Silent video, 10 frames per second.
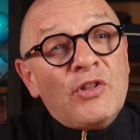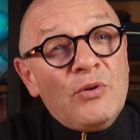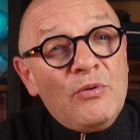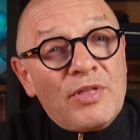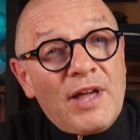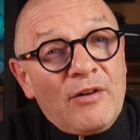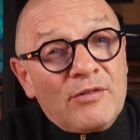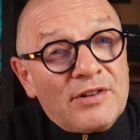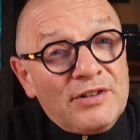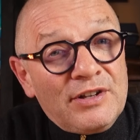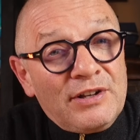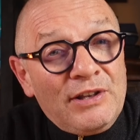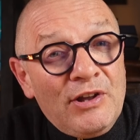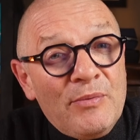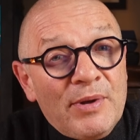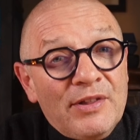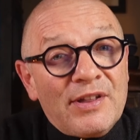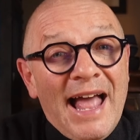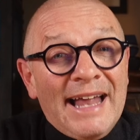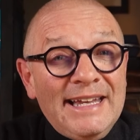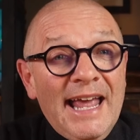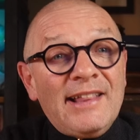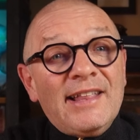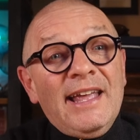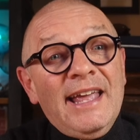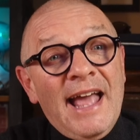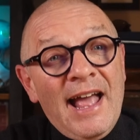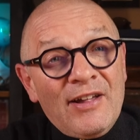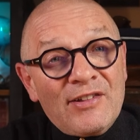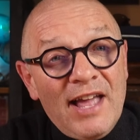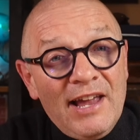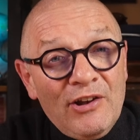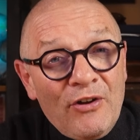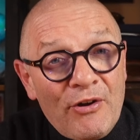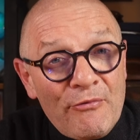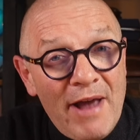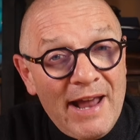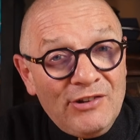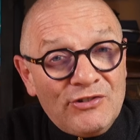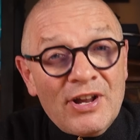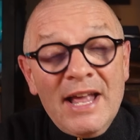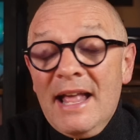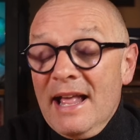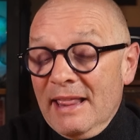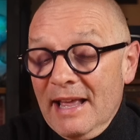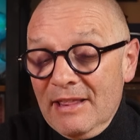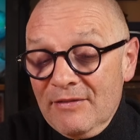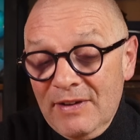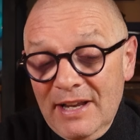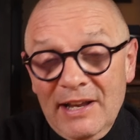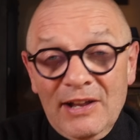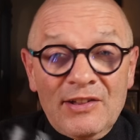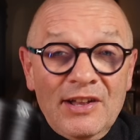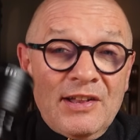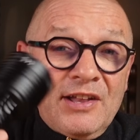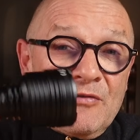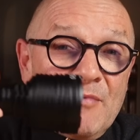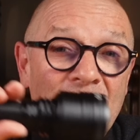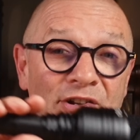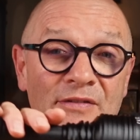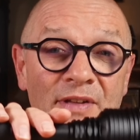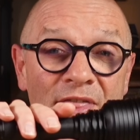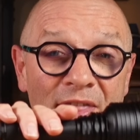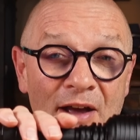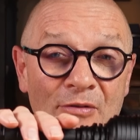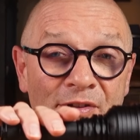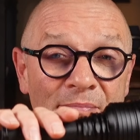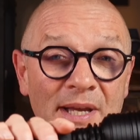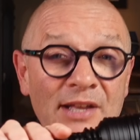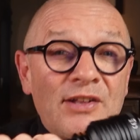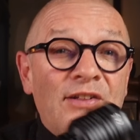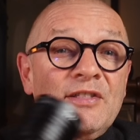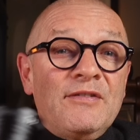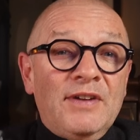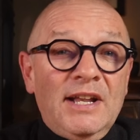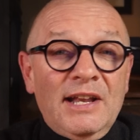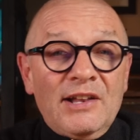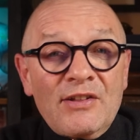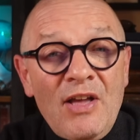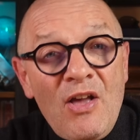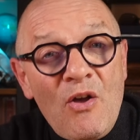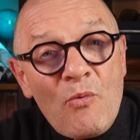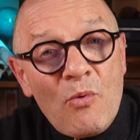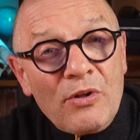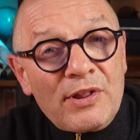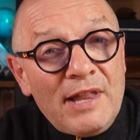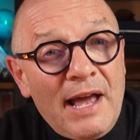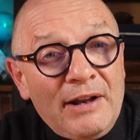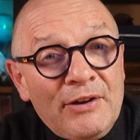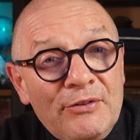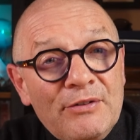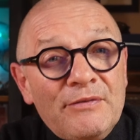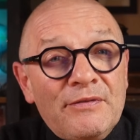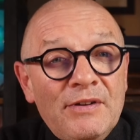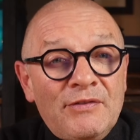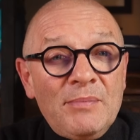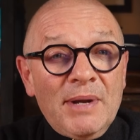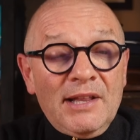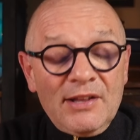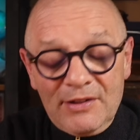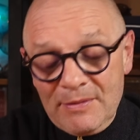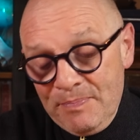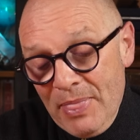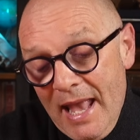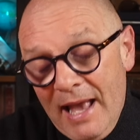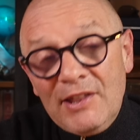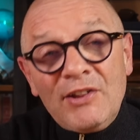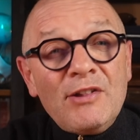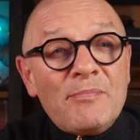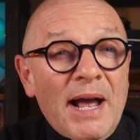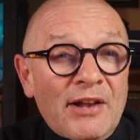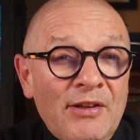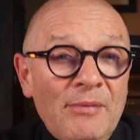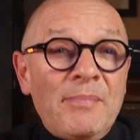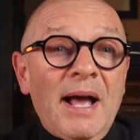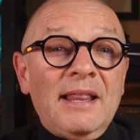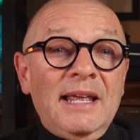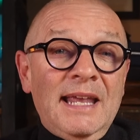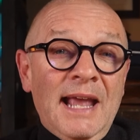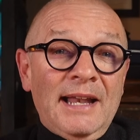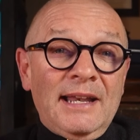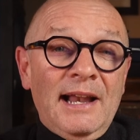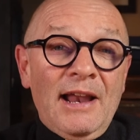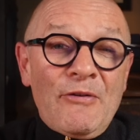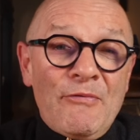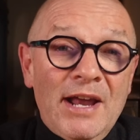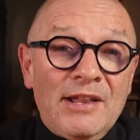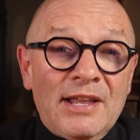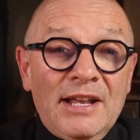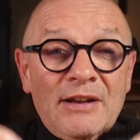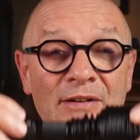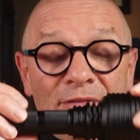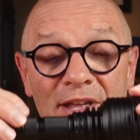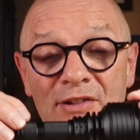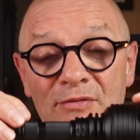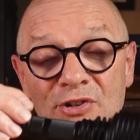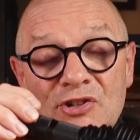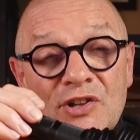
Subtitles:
2000 lumens, and yet it has a longer range than the Fenix. This has a range of 1,000 meters. The Fenix was 950 meters. And this is backed up by the candela rating of this, which